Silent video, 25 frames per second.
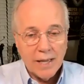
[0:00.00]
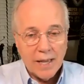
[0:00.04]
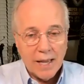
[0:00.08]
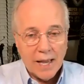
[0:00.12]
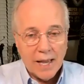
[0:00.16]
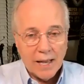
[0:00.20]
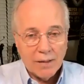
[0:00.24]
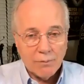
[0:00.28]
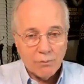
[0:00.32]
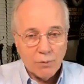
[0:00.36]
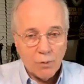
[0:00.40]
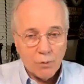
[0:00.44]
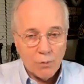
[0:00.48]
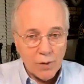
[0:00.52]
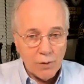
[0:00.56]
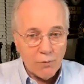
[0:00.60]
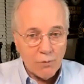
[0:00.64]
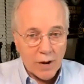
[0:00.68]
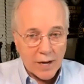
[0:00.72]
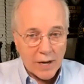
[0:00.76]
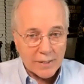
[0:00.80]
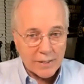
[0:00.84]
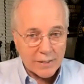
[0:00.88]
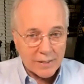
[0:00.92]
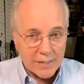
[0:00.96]
And when we
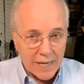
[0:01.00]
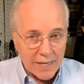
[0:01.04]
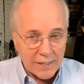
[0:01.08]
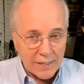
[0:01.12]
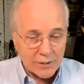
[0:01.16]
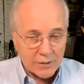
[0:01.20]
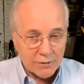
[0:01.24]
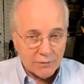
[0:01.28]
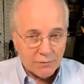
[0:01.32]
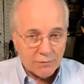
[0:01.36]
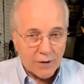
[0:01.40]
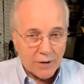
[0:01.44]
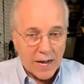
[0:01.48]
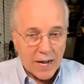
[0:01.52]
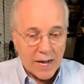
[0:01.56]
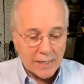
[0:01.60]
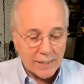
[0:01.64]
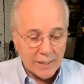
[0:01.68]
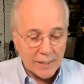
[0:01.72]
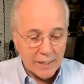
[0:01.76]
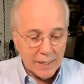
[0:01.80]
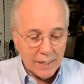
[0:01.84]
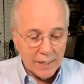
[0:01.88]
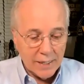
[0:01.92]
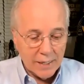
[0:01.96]
went and
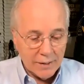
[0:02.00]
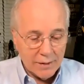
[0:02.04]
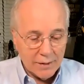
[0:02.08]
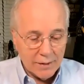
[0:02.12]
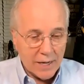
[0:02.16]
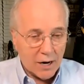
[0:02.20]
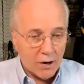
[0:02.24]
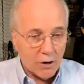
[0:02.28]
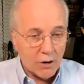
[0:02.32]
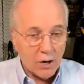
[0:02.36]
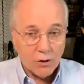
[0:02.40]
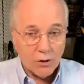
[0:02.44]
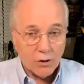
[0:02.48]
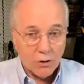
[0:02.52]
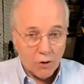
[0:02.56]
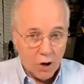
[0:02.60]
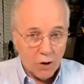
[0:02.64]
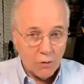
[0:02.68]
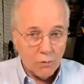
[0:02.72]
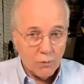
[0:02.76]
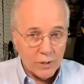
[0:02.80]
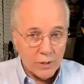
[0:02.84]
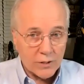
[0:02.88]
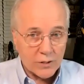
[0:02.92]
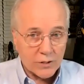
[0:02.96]
testified there,
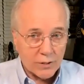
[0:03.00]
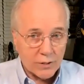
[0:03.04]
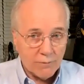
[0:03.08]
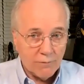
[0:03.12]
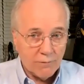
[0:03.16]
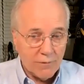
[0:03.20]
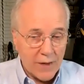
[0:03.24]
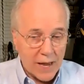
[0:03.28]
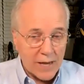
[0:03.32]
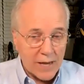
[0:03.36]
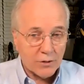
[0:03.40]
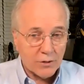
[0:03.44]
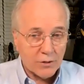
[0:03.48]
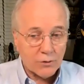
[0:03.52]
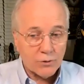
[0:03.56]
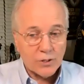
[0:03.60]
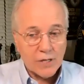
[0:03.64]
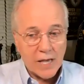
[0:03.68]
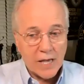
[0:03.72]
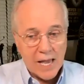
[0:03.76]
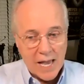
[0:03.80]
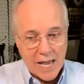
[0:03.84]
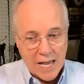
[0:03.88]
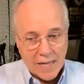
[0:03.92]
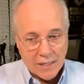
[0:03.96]
along with some vendors
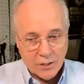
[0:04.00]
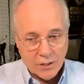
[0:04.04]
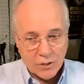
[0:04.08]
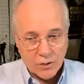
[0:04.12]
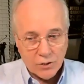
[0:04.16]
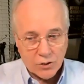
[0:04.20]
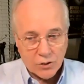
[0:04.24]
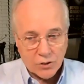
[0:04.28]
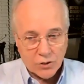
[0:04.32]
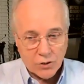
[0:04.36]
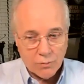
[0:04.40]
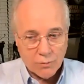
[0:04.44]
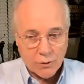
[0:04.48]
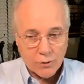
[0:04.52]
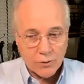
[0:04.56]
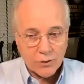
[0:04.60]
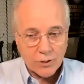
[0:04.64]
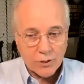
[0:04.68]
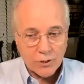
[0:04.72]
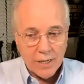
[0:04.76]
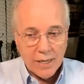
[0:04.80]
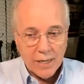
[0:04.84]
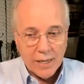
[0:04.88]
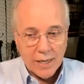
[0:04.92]
and consumers,